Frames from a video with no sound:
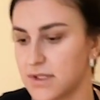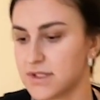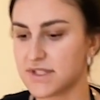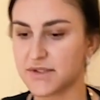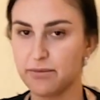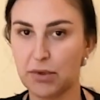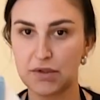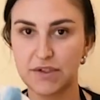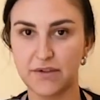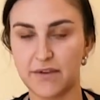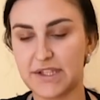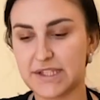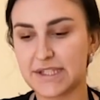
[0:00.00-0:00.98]
Dispose
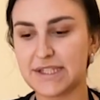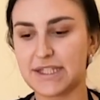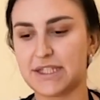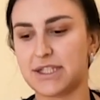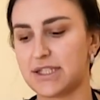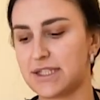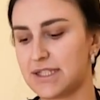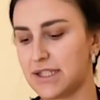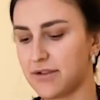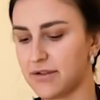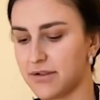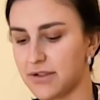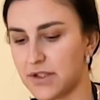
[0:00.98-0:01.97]
of this in your
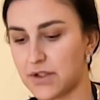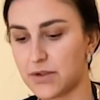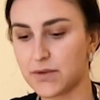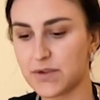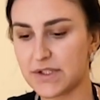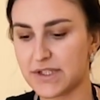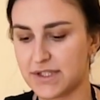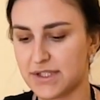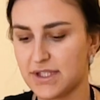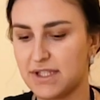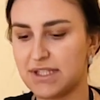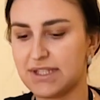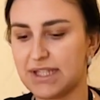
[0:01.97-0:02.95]
single-use
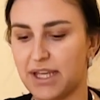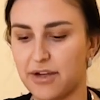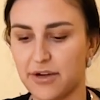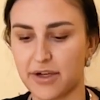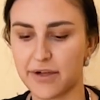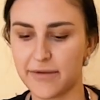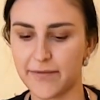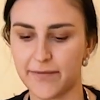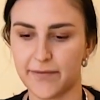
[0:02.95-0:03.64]
container.